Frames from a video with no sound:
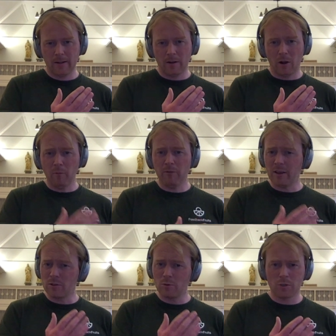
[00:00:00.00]
hopefully
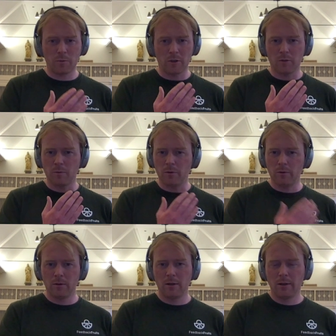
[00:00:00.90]
as soon as possible,
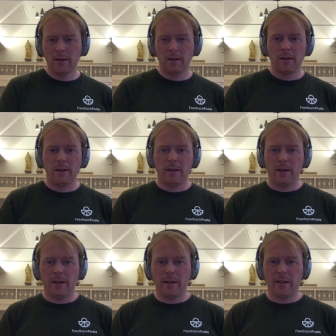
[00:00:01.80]

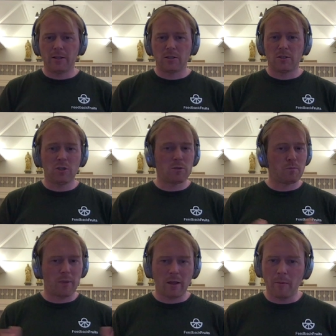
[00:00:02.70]
is just
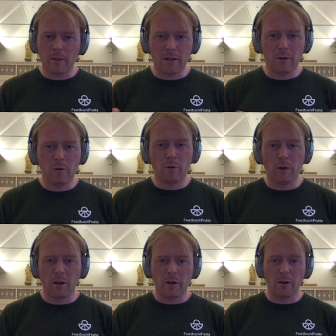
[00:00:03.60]
becoming a new
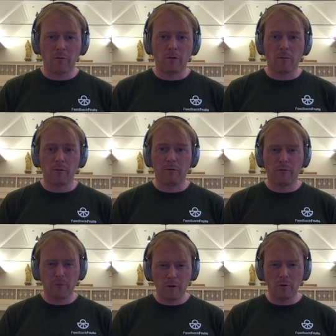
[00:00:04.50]
a form of
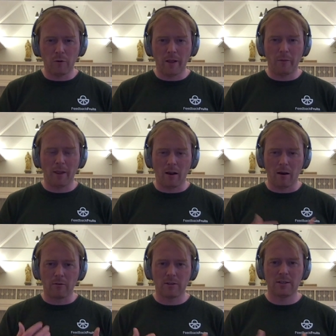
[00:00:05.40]
flu that we are
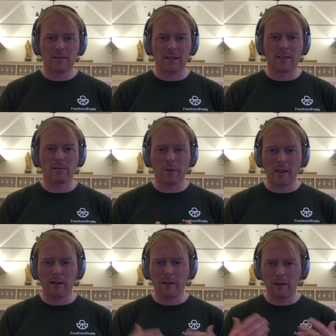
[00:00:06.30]
resistant against and we
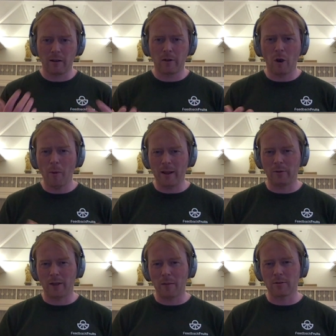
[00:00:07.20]
can go back to
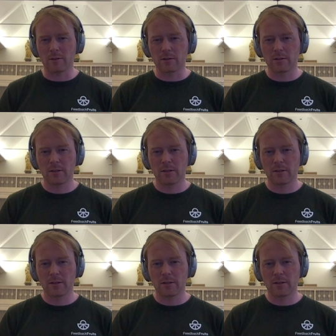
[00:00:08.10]
campuses.